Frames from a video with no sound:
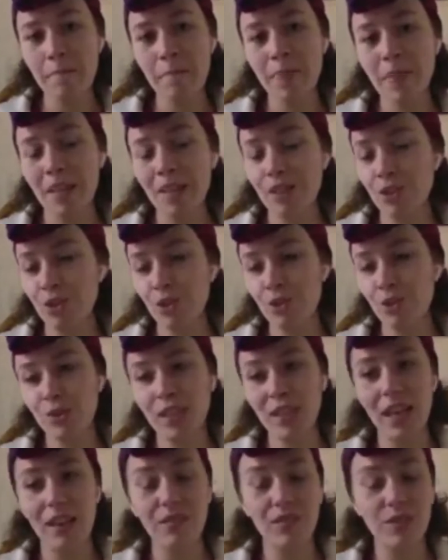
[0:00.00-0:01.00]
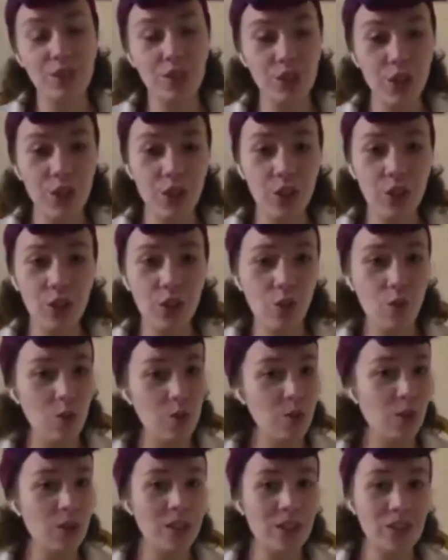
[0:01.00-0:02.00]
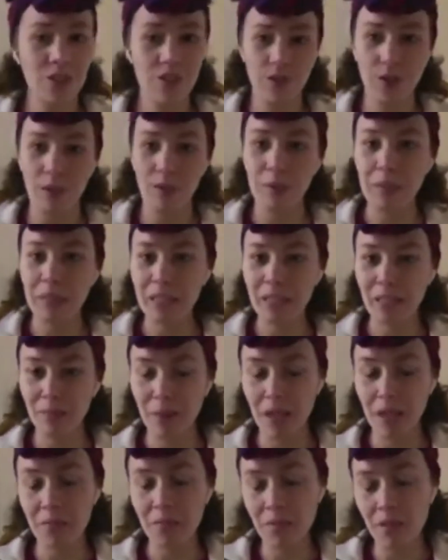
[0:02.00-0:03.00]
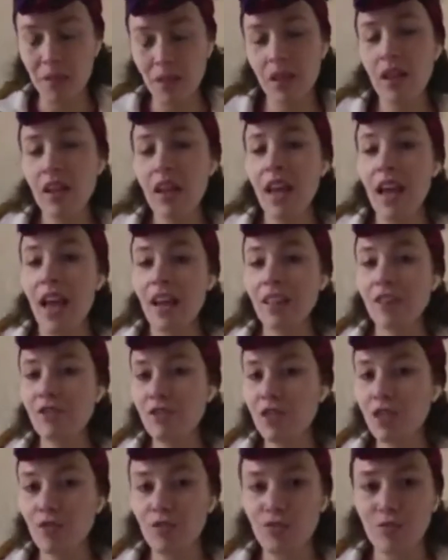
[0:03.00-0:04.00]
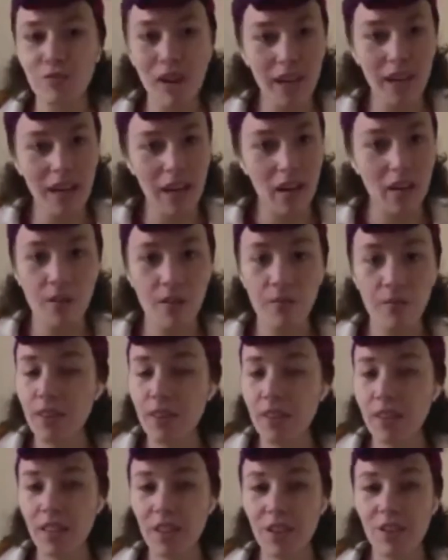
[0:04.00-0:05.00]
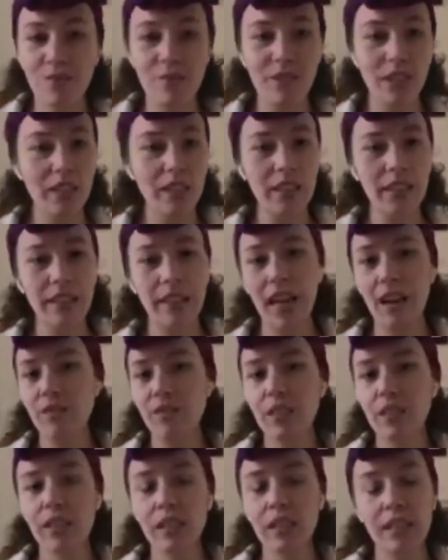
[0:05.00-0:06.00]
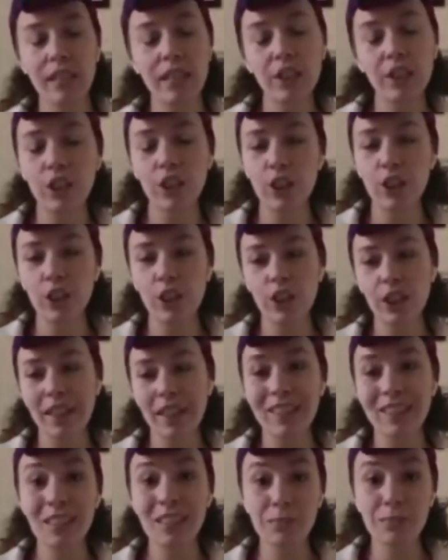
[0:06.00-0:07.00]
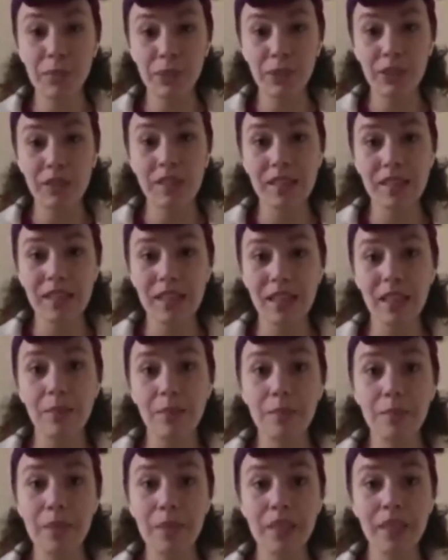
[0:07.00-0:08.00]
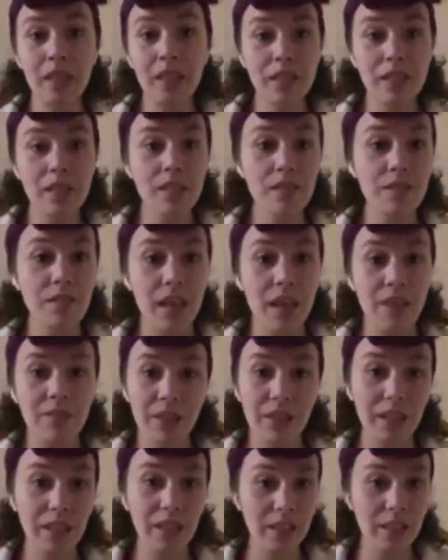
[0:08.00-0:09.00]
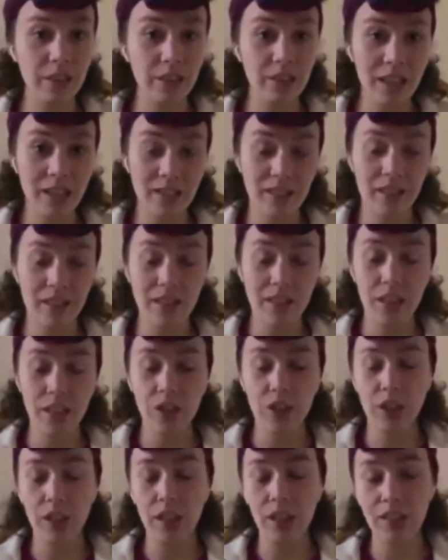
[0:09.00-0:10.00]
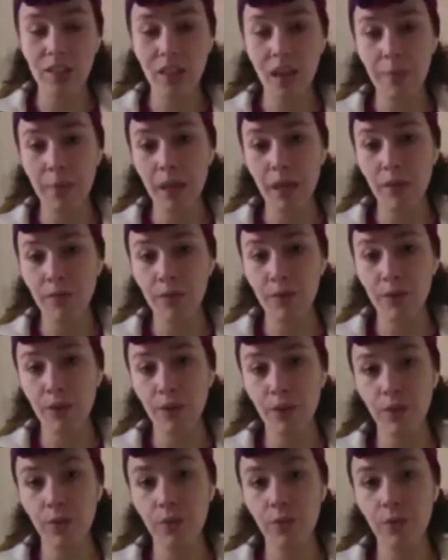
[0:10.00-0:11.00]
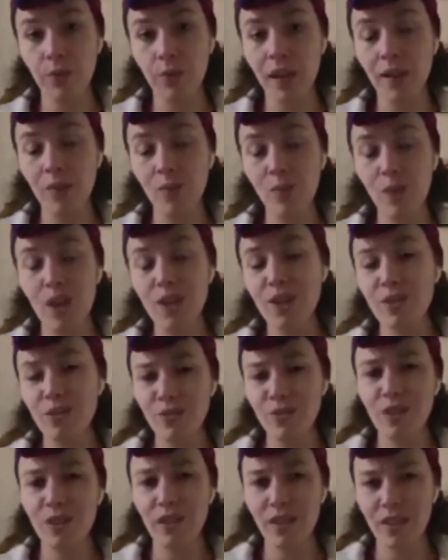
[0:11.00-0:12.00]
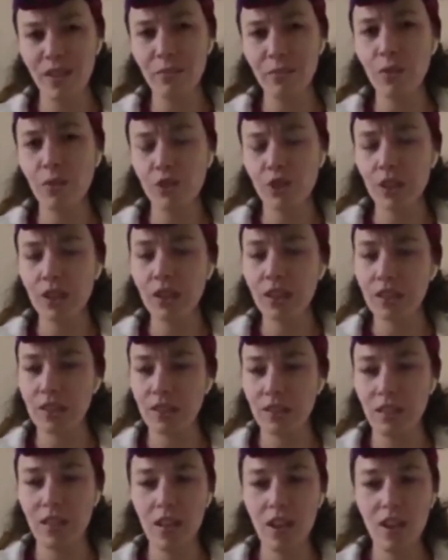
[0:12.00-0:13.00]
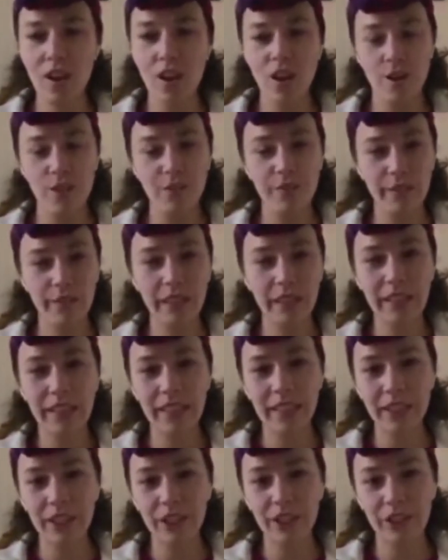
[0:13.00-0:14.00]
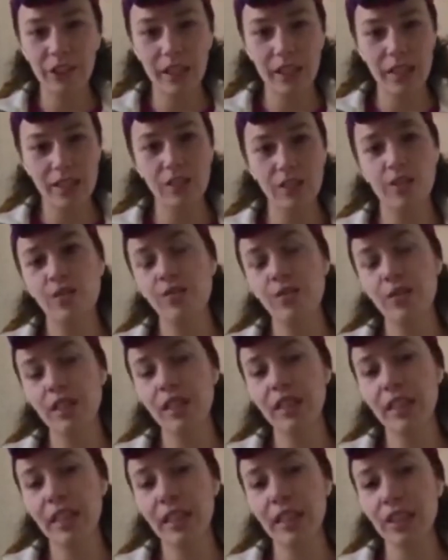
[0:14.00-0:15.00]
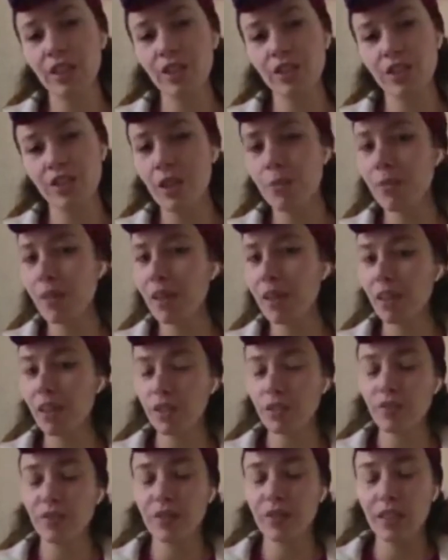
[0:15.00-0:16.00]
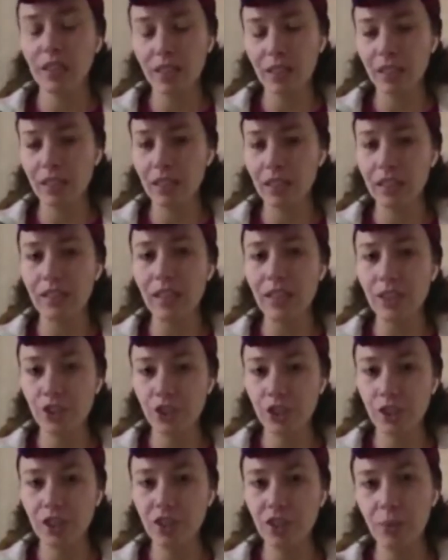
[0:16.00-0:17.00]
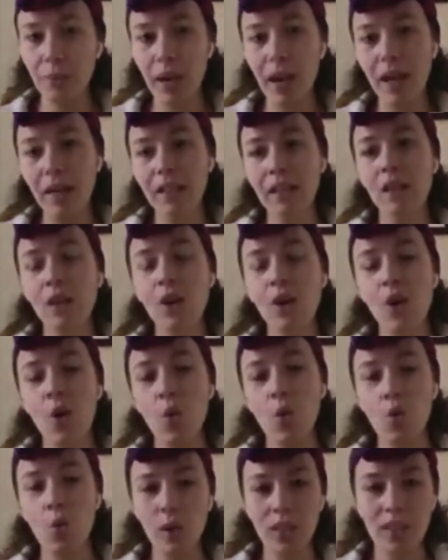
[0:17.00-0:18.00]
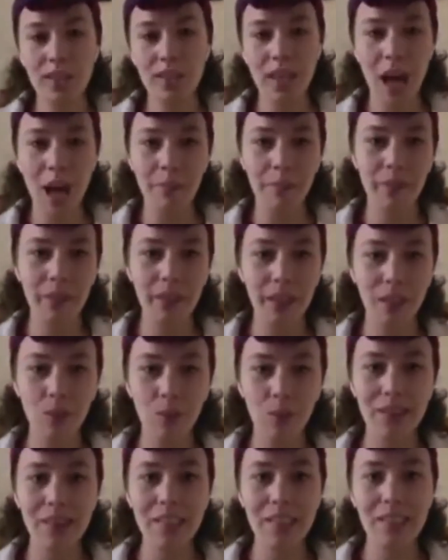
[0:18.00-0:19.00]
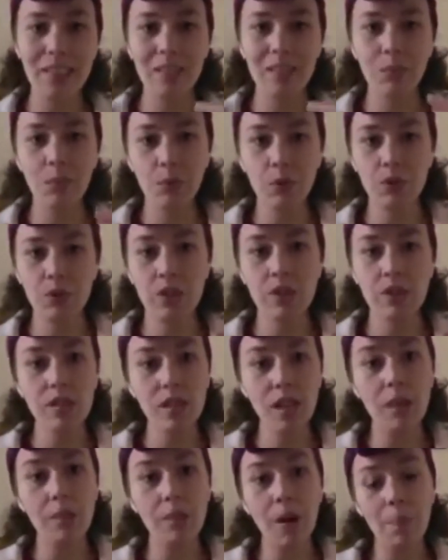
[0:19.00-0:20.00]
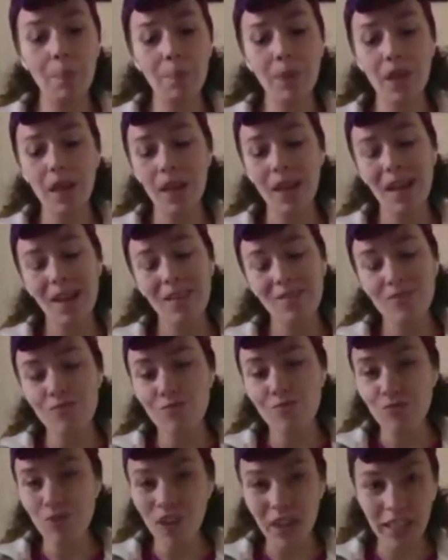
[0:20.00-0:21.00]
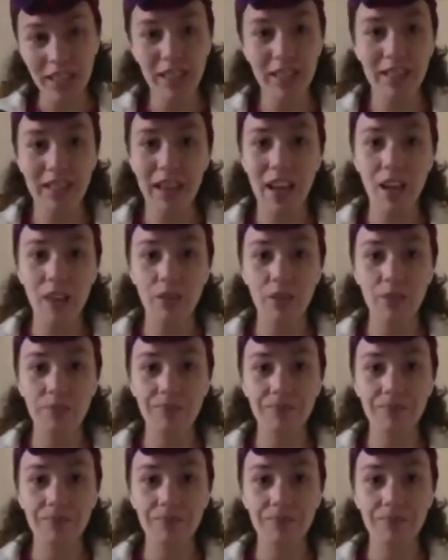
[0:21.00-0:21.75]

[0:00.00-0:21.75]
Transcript: And so you can have a journal, or you can just grab a piece of paper and you can write out everything that you're feeling, everything that you're experiencing because of that feeling or that sensation that's coming up for you, right? Where do you feel that emotion? Are you feeling it in your chest? Are you feeling it in your stomach? Are you feeling tension in your back? What is happening when these emotions come up? Write it down.